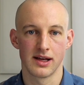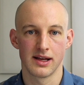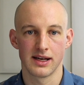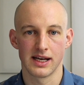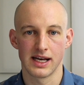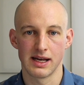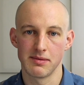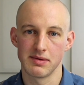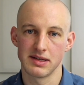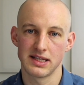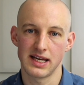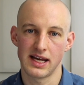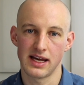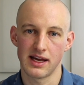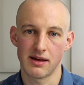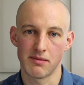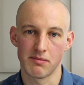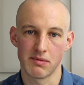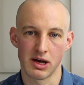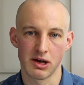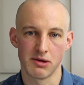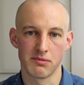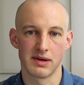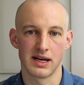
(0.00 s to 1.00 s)
Let me take a
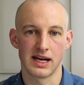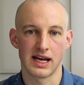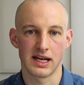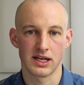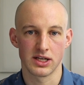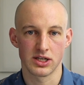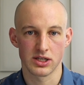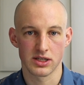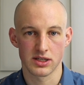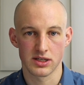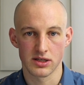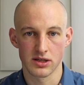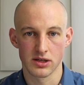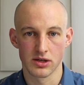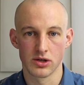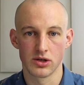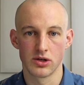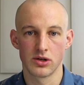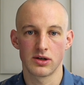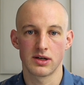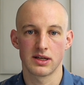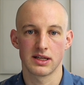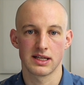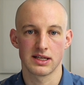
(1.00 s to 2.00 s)
moment and just
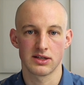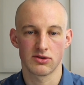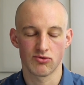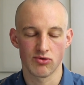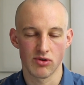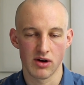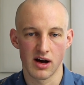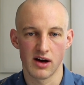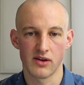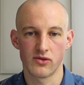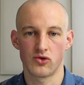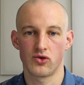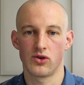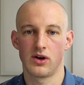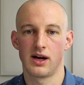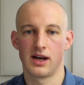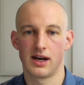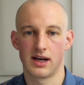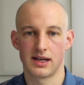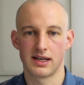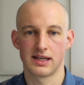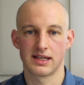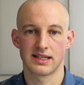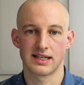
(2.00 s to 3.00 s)
look at this graph, try
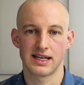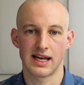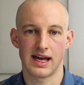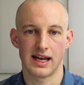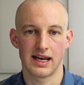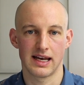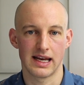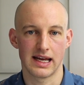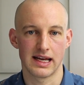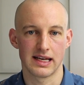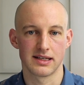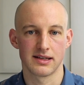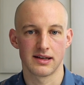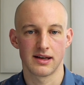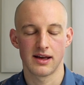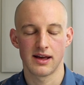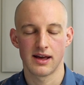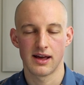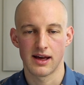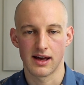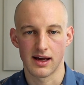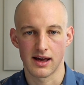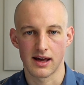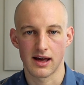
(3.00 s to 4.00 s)
and understand it,
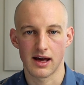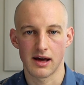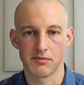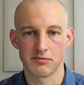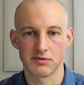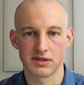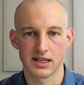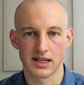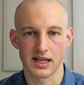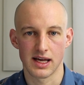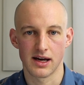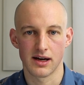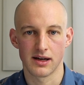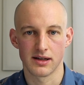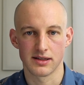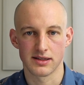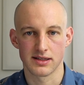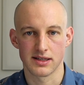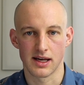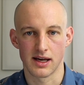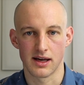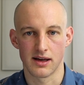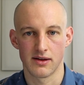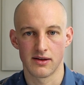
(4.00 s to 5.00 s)
and come to the
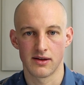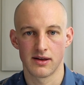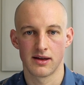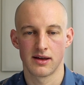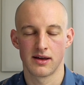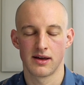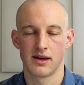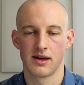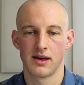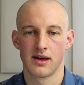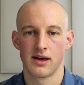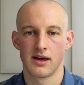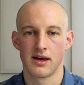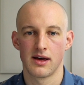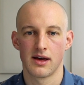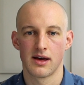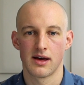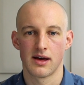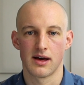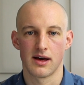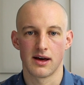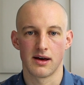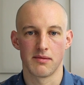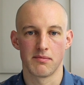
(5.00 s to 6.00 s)
answer.
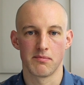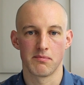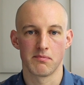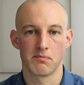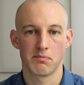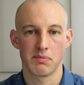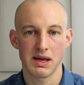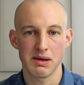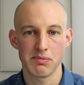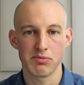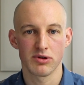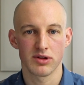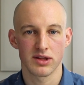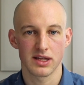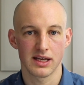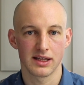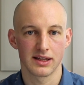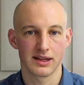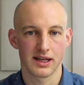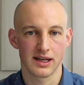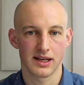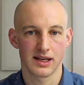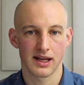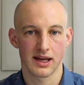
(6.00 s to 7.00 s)
People think
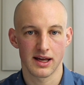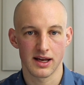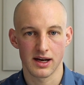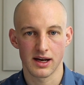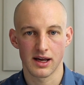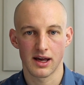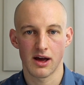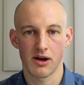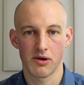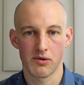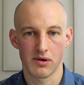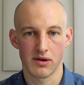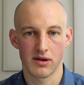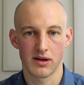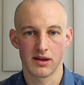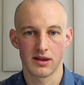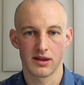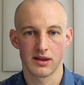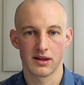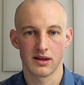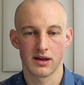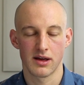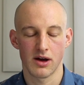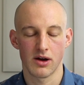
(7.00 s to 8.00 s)
that they're going
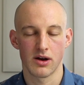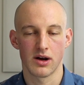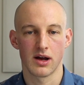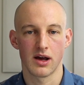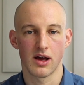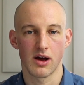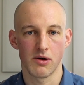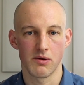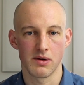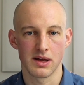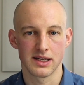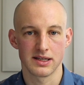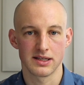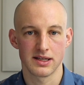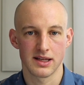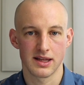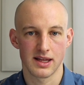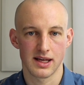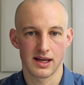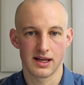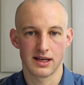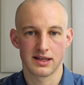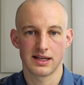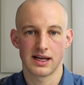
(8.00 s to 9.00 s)
to go into
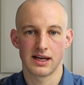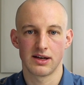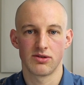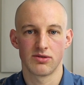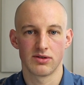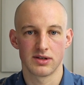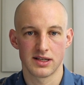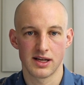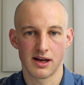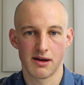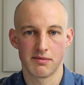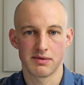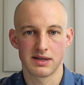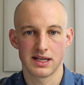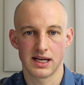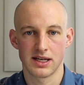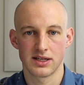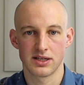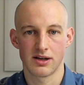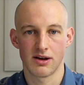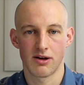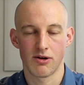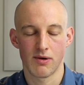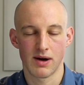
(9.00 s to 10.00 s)
the data
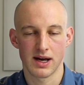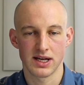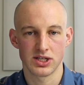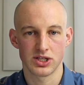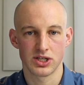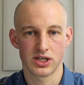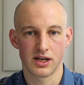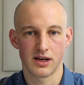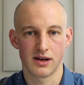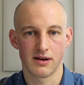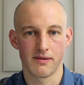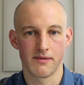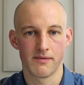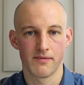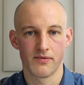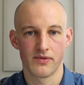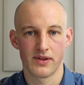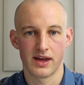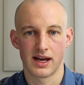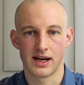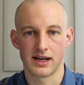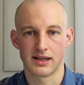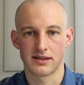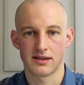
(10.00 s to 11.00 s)
interpretation question,
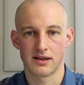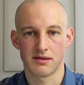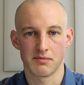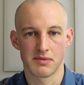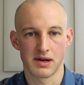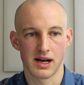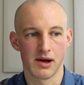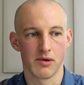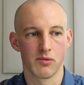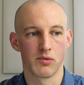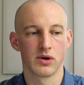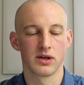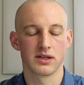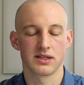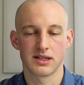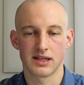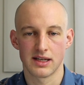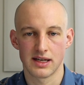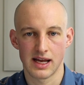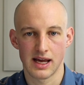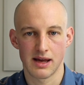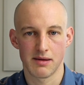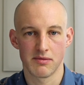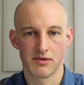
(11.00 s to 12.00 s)
and it's going to be like, what's the
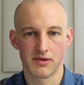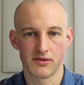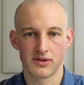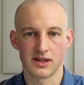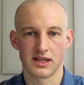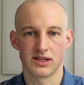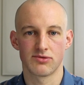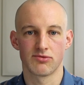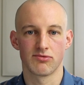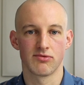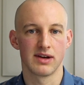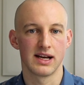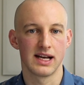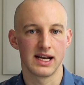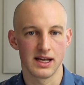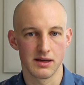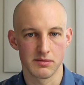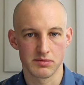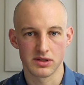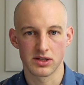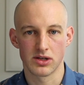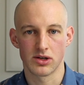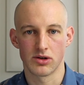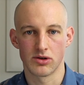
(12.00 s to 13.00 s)
name of this really
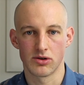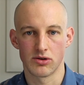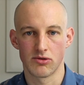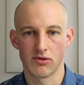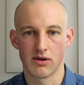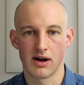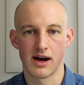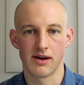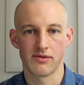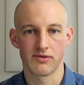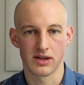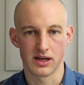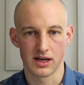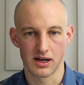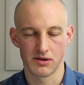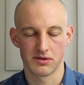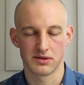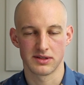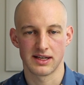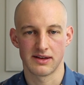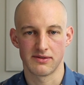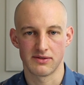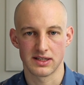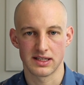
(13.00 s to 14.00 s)
obscure graph that no
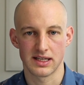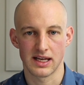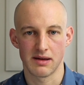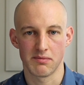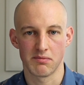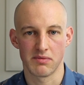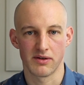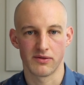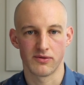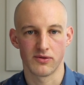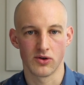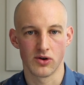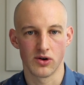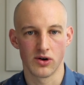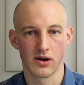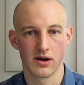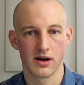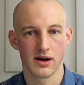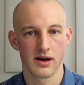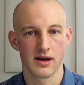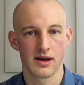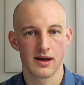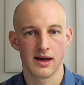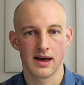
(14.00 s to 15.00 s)
one's ever seen before?
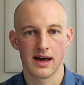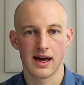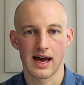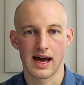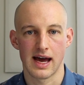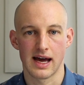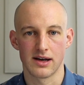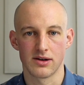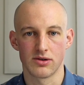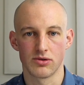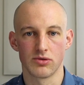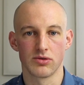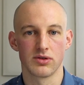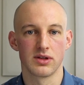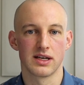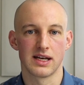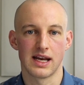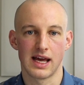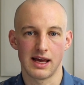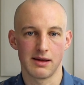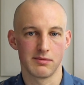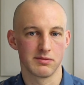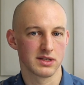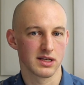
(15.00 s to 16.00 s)
And all the
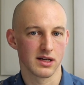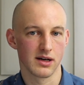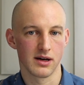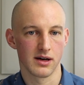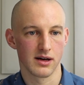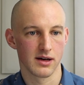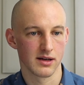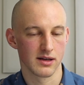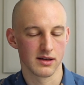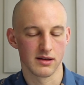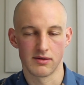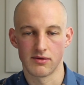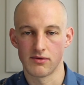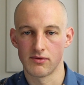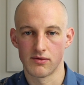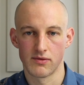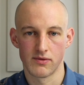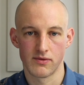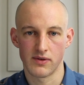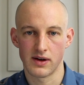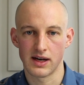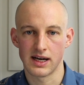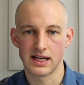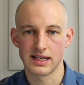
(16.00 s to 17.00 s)
names are
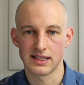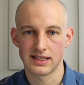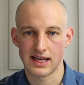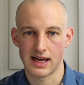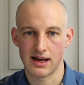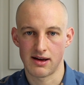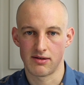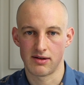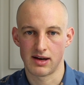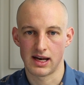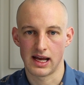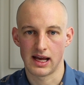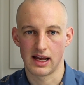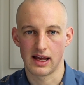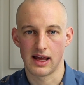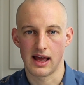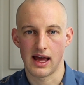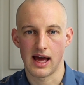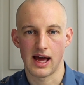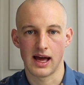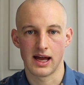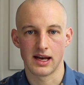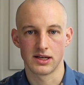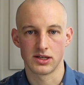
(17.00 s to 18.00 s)
funny sounding,
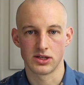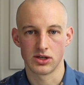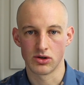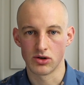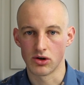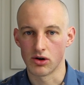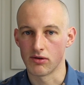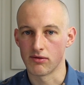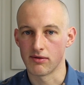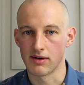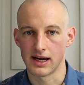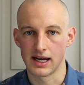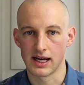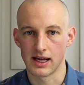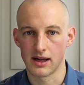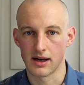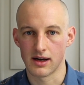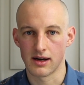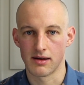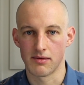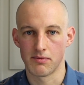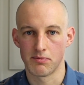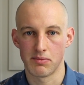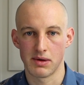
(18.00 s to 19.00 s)
and you're not really going
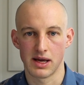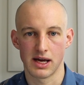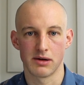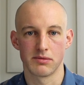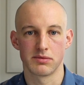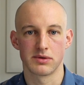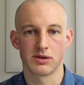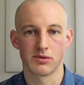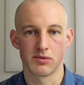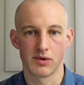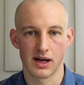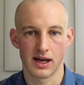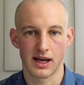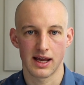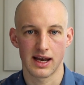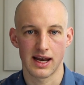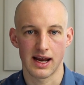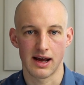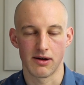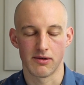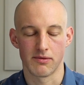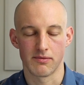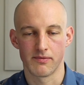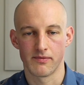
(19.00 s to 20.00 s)
to be able to work it
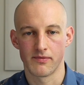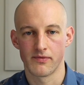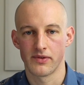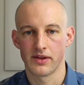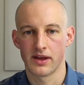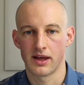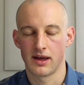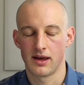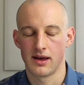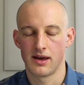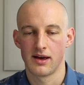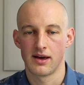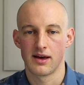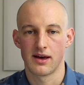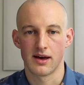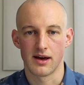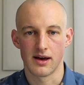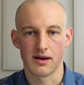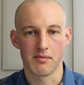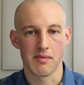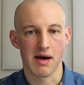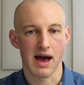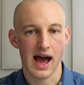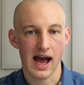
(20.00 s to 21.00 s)
out.
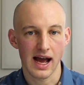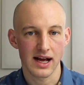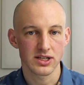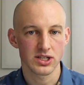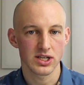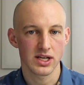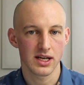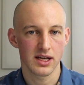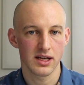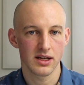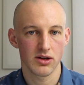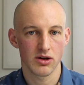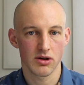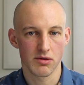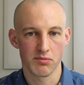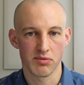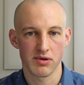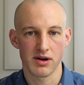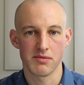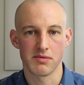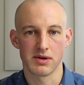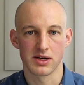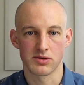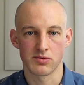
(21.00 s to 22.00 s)
Actually, you can
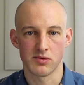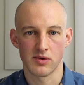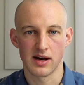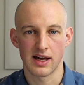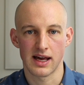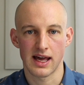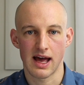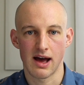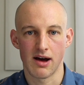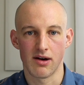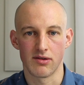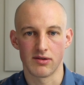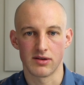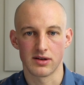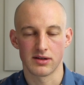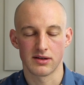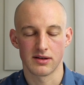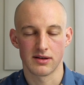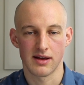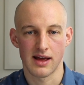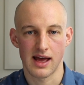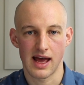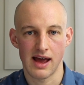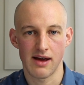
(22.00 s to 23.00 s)
pretty much work out
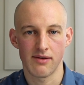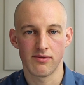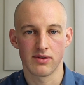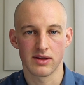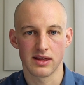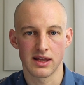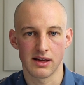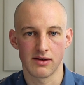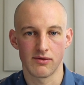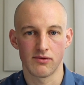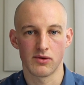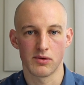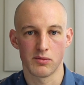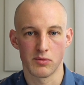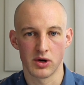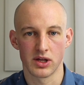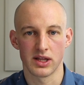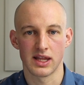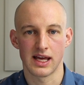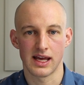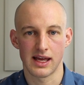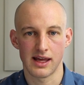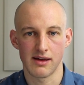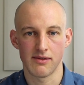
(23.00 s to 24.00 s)
everything from what
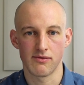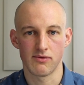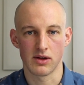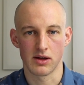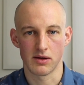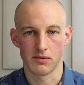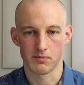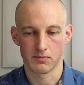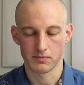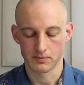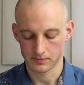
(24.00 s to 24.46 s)
they give you.